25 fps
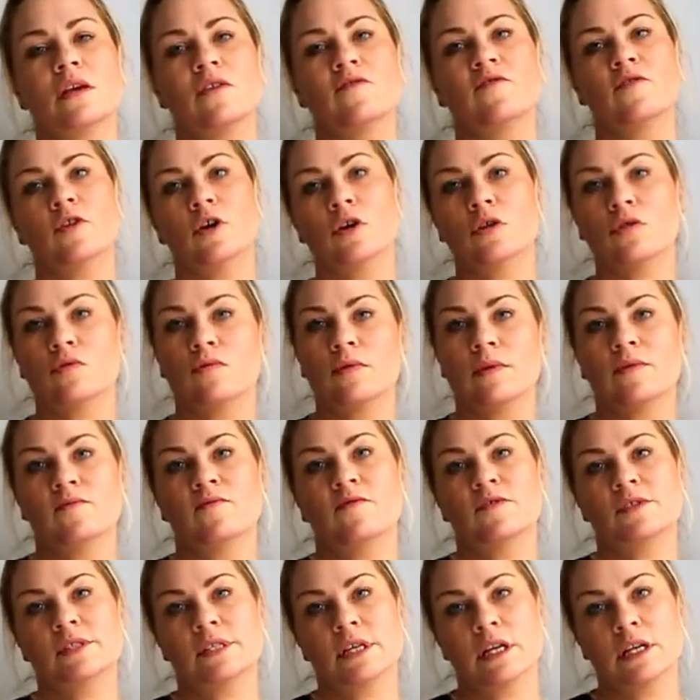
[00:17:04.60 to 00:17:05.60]
further
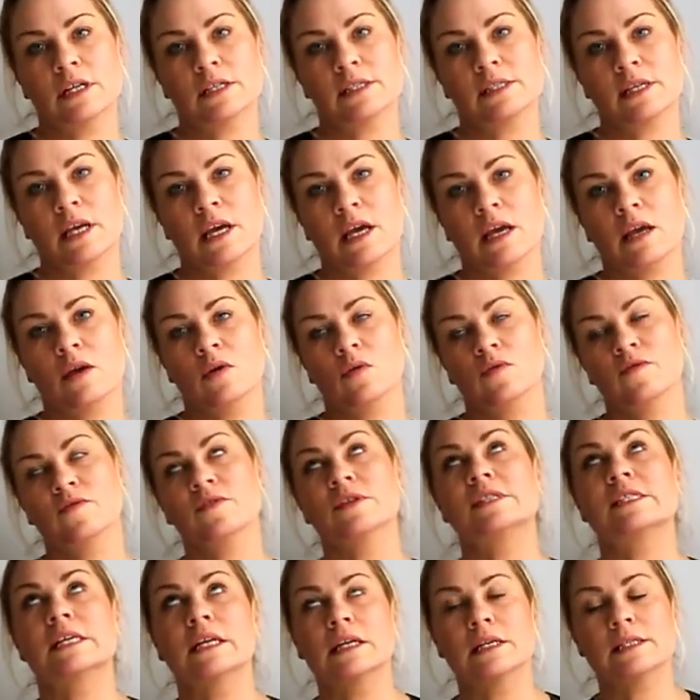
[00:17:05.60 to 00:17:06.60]
infertility or
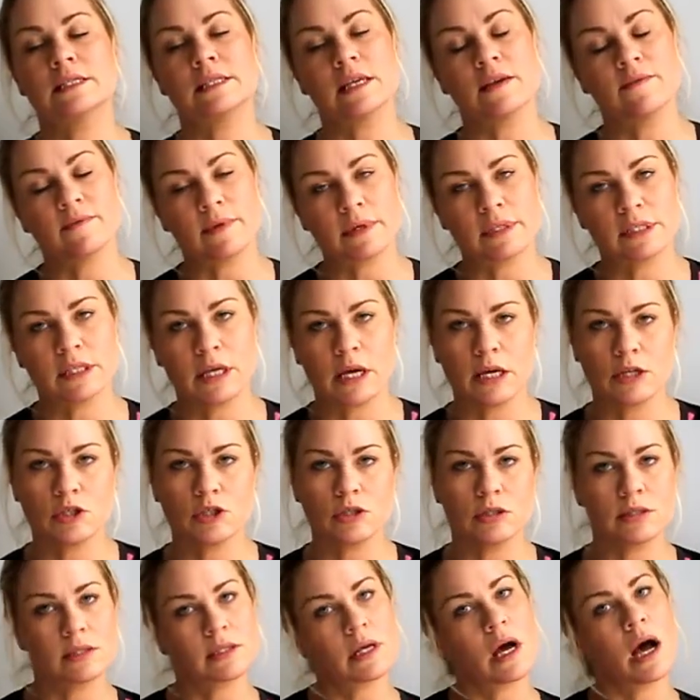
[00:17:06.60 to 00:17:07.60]
fertility
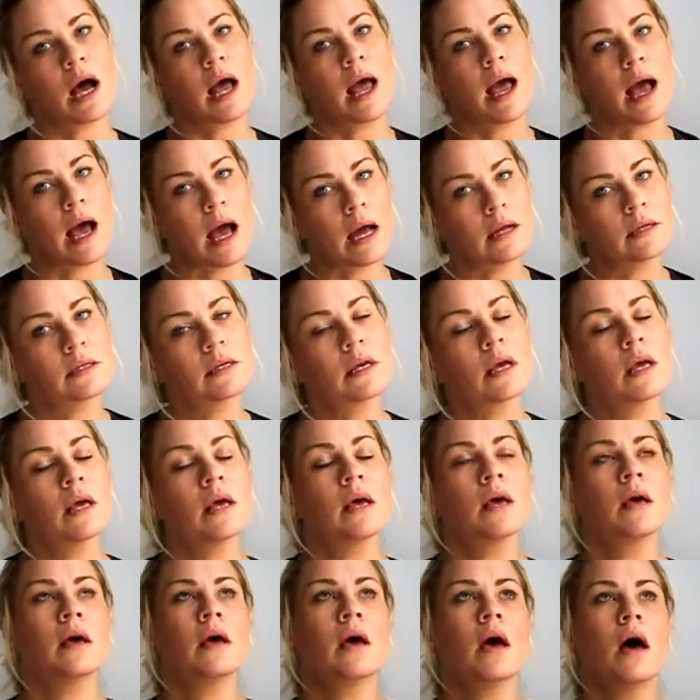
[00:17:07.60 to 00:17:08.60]
investigations that I had.
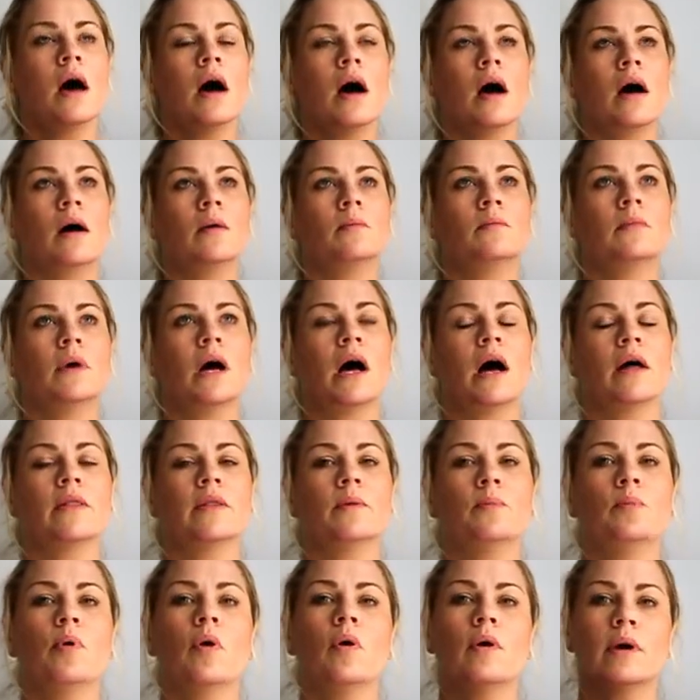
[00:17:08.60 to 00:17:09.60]

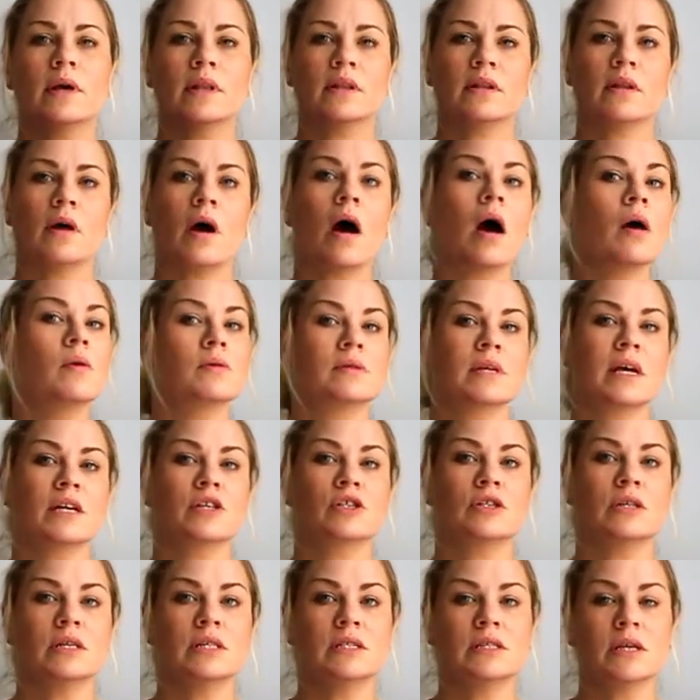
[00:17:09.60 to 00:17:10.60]
The point that I was
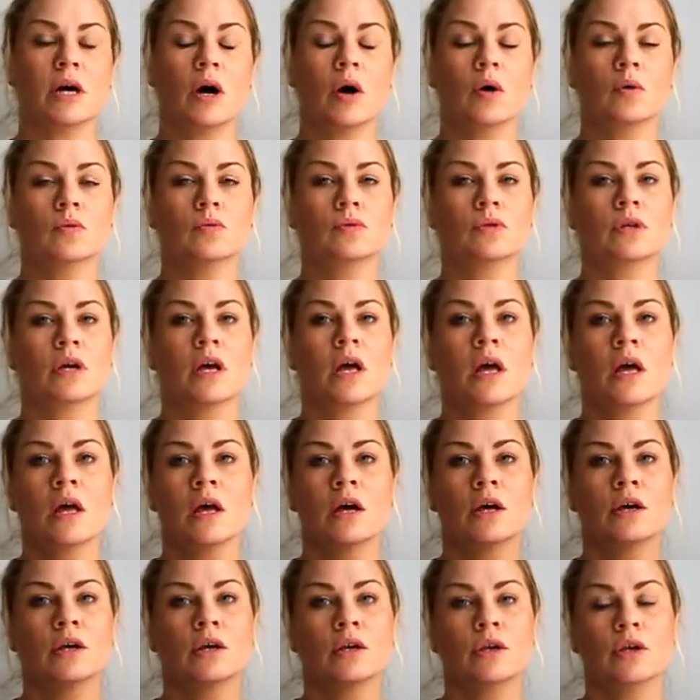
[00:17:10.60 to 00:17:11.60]
actually told,
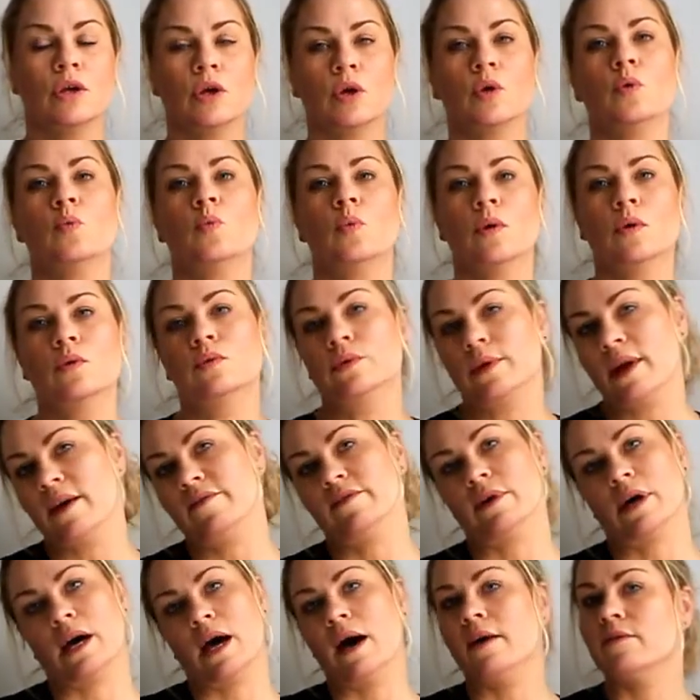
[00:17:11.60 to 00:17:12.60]
you will
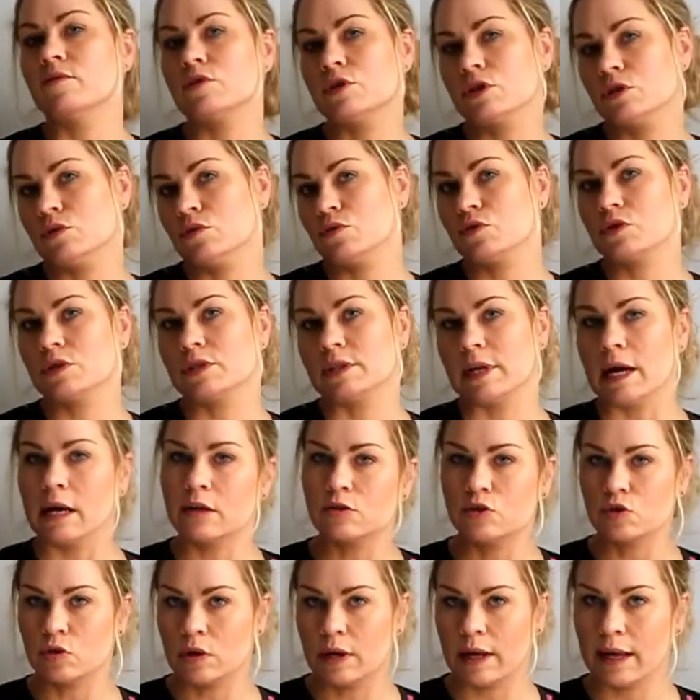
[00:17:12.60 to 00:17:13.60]
never have children
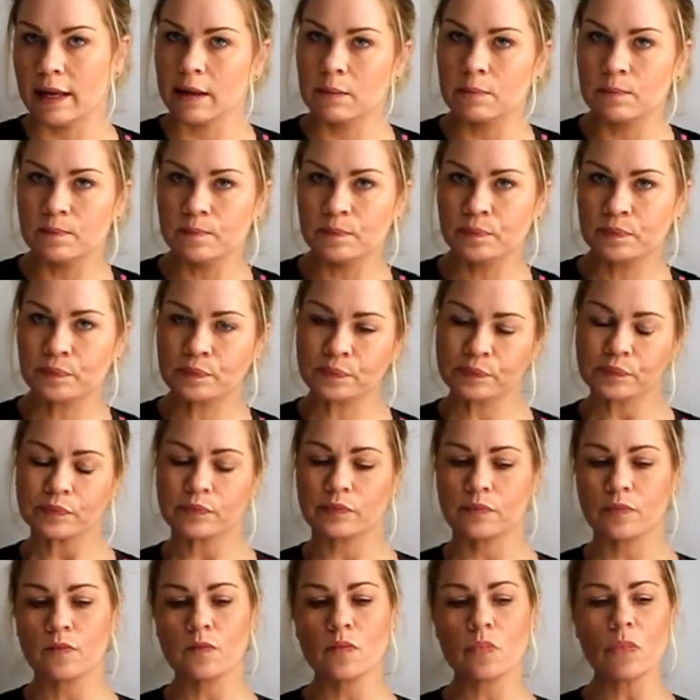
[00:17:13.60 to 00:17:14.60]
naturally,
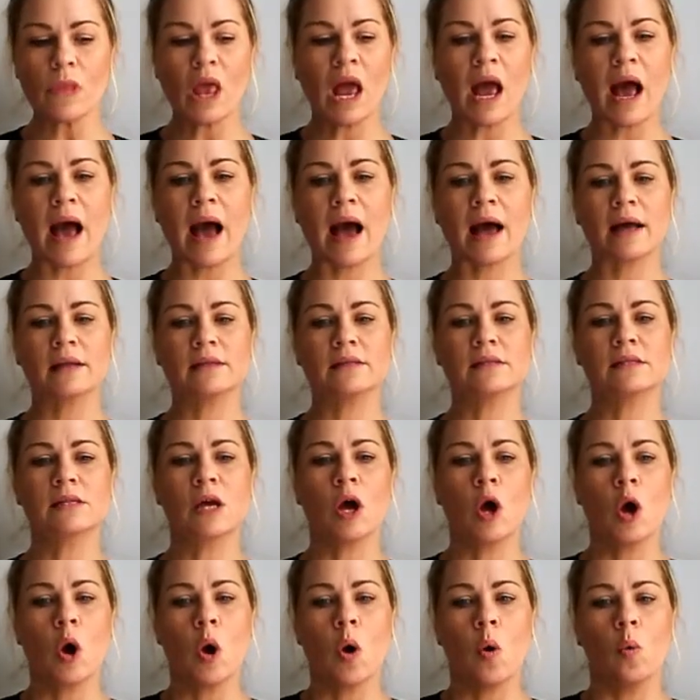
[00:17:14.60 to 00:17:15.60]
and
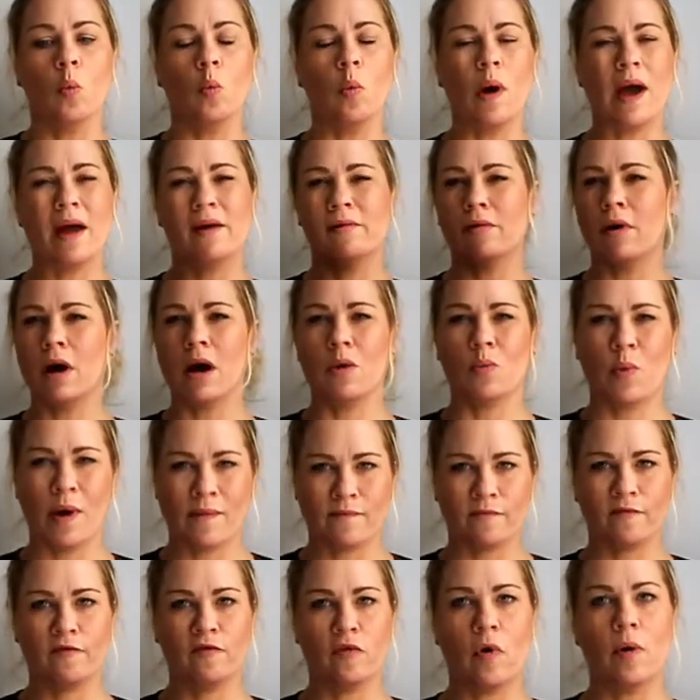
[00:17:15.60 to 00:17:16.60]
where I
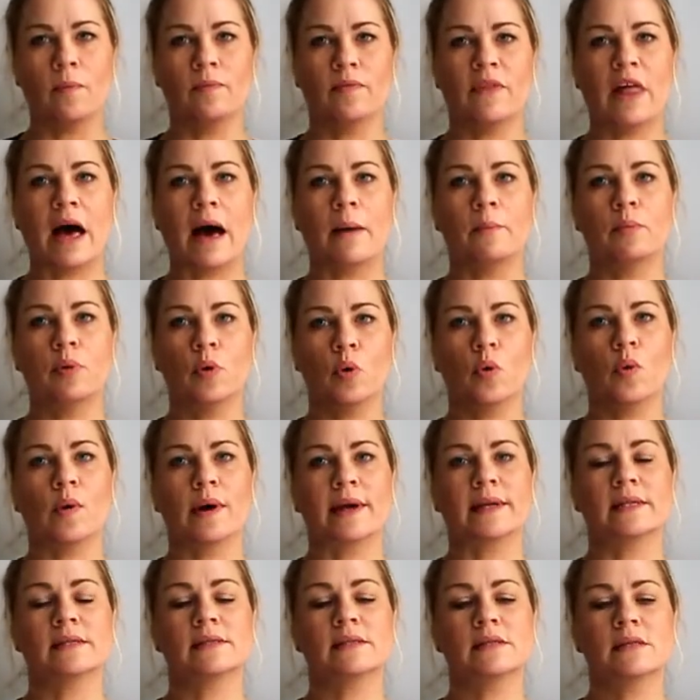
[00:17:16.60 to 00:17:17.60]
went from that
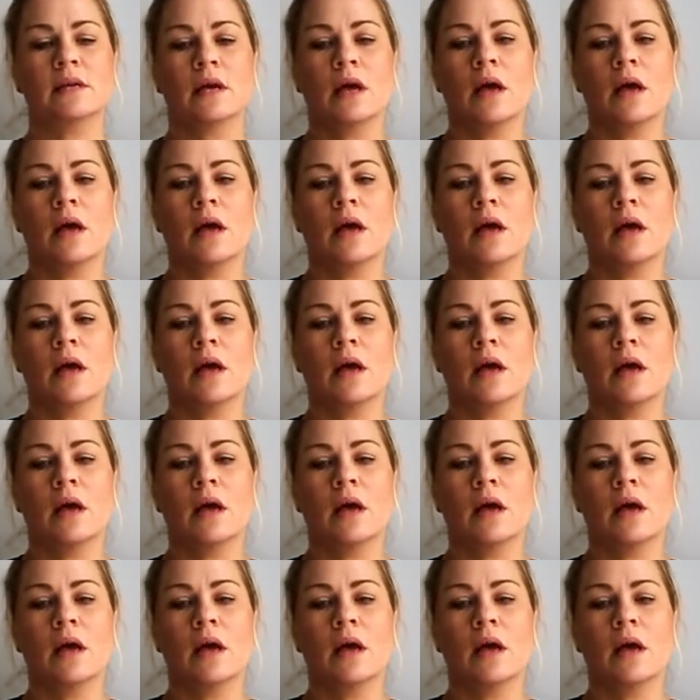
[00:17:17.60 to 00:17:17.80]
point.